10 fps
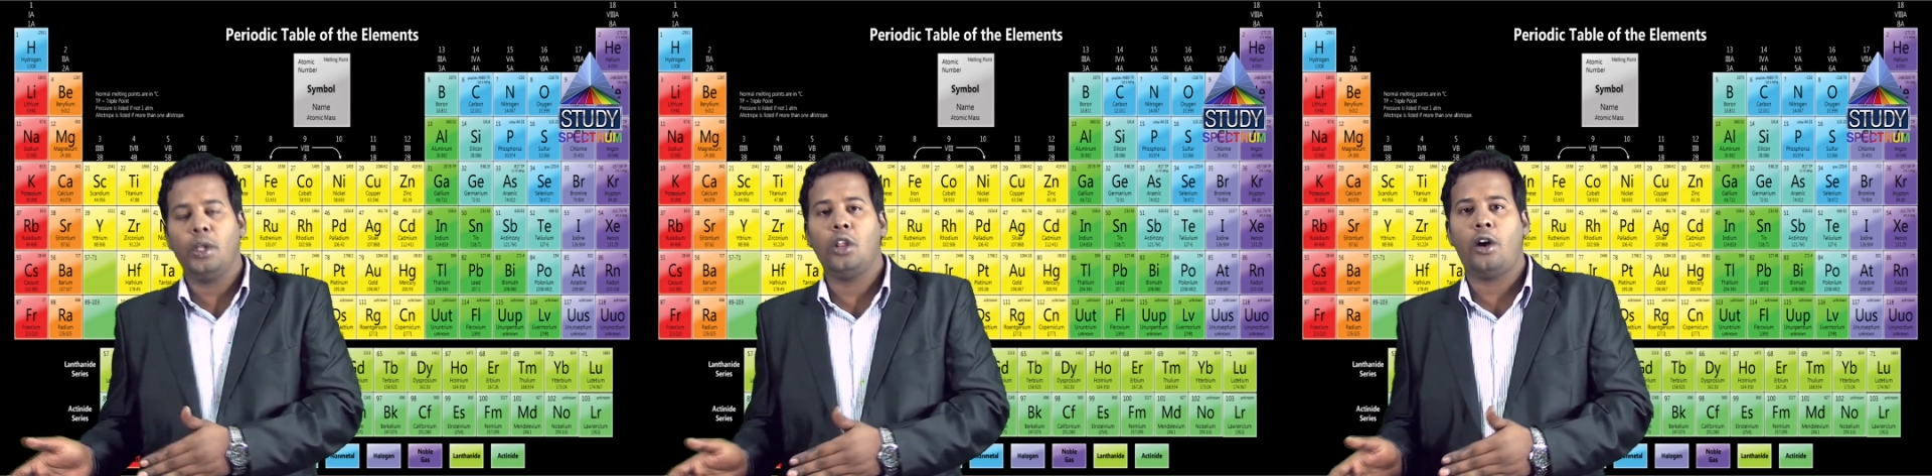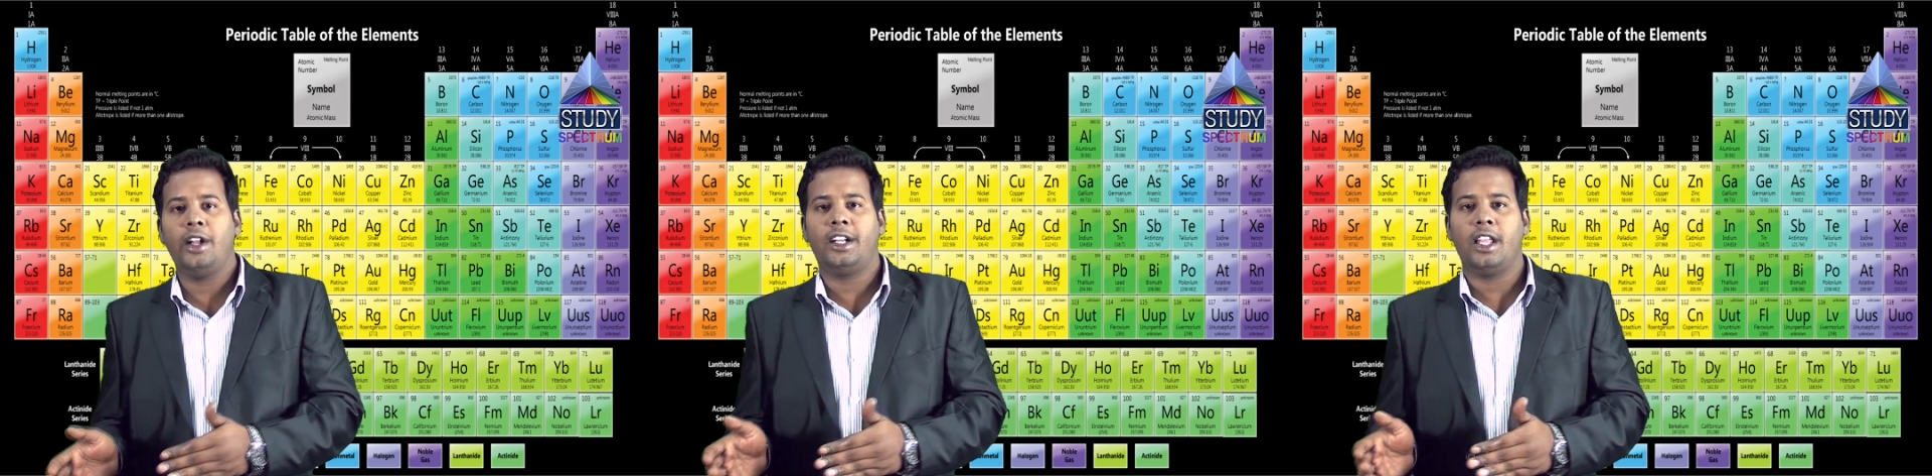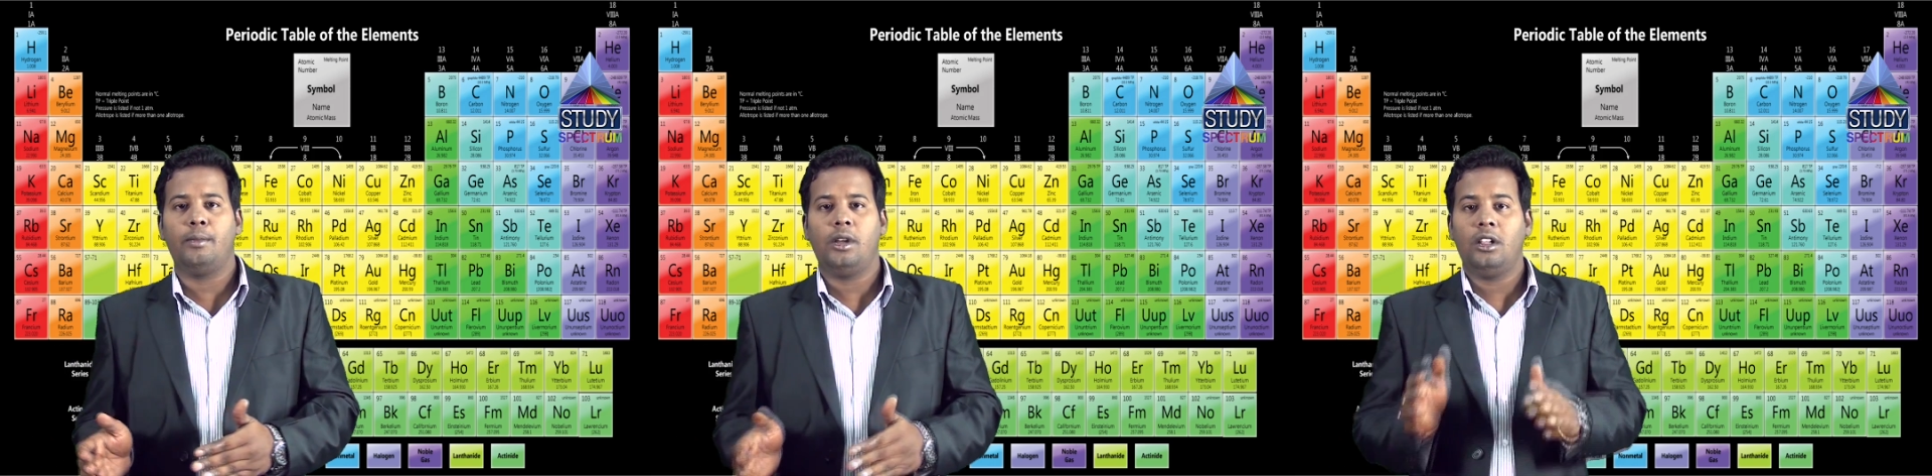periodic
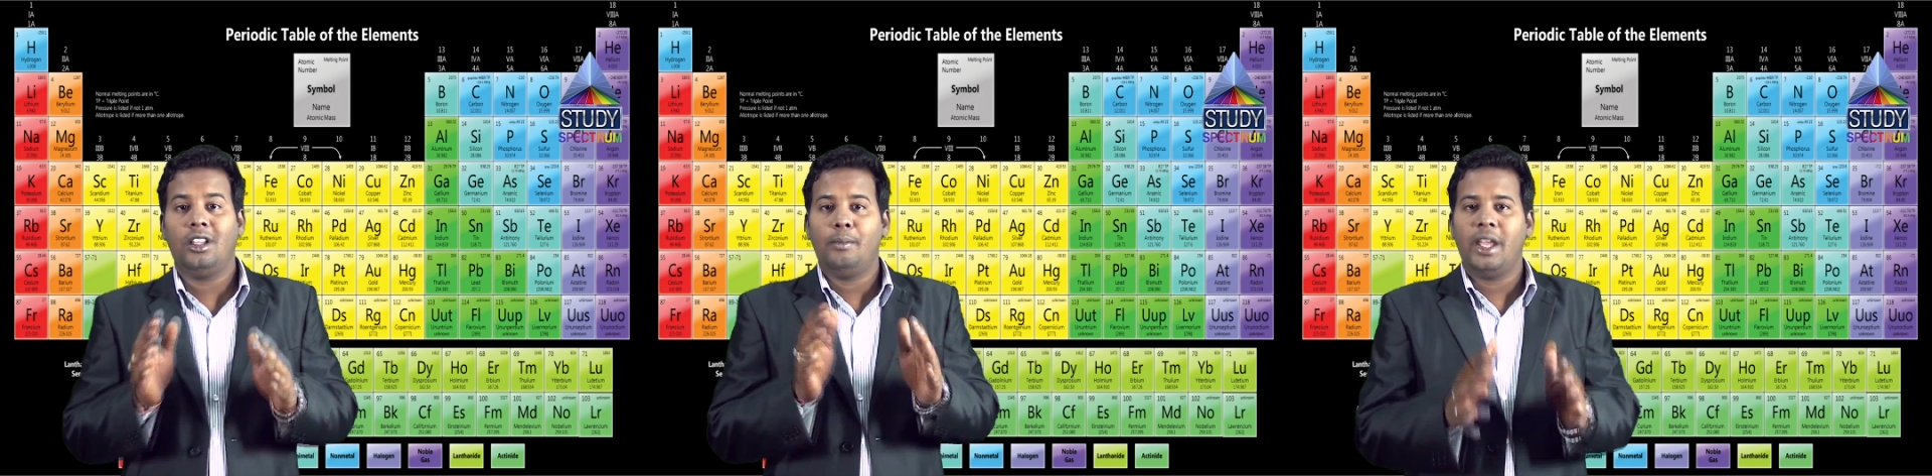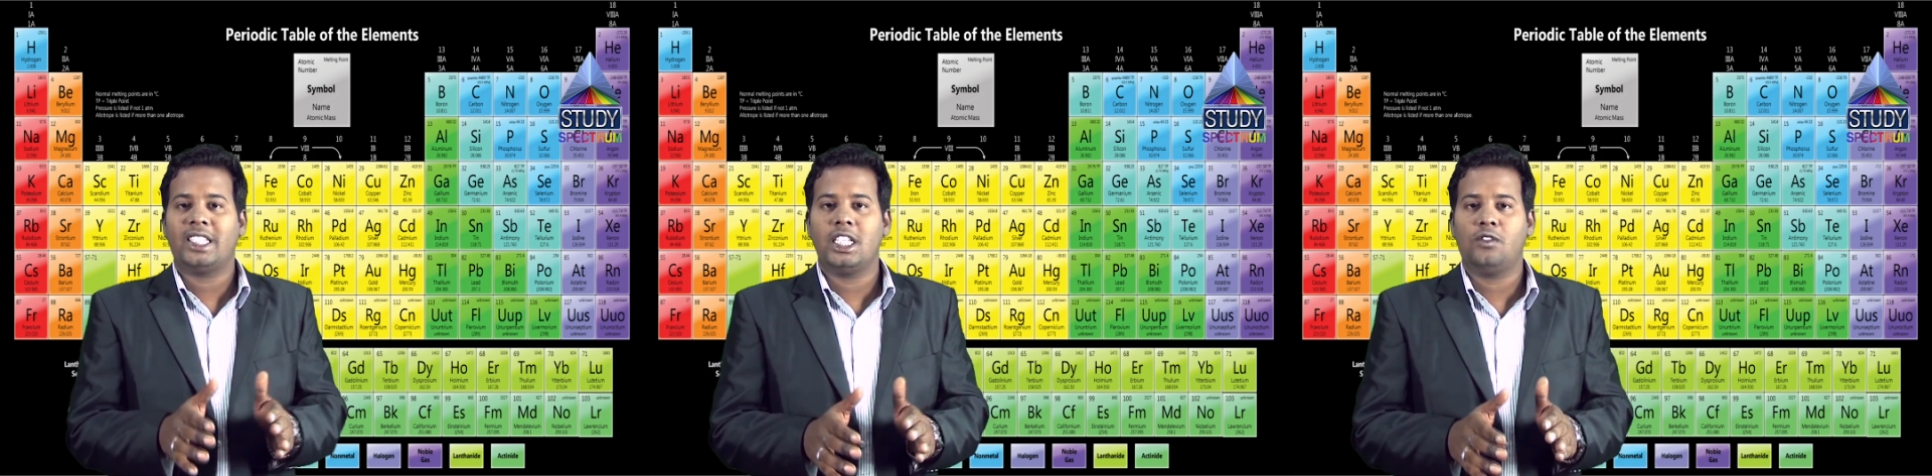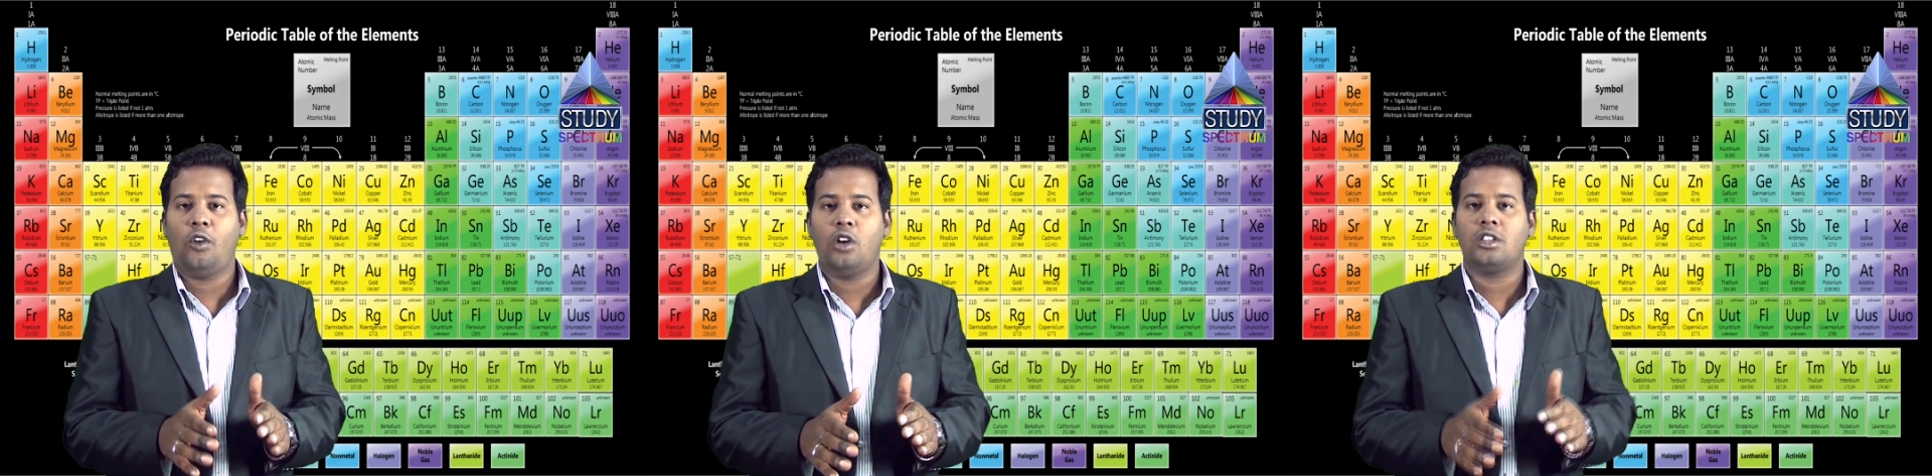table, the
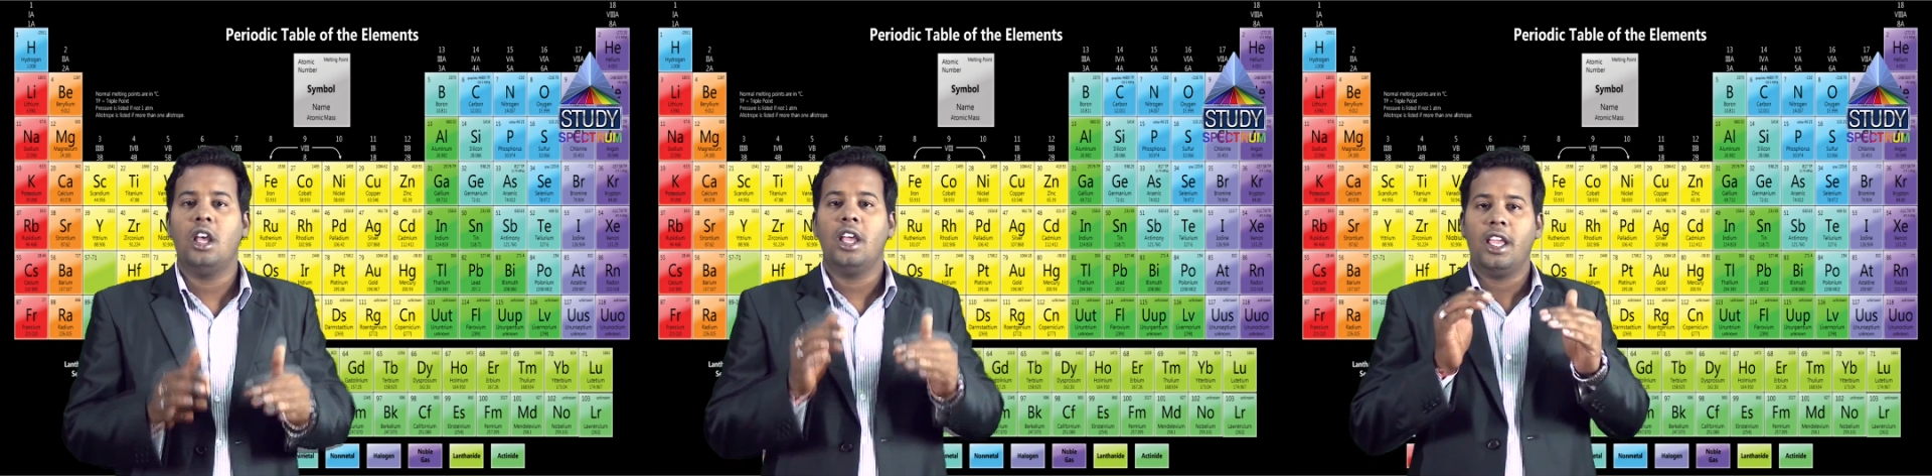basis was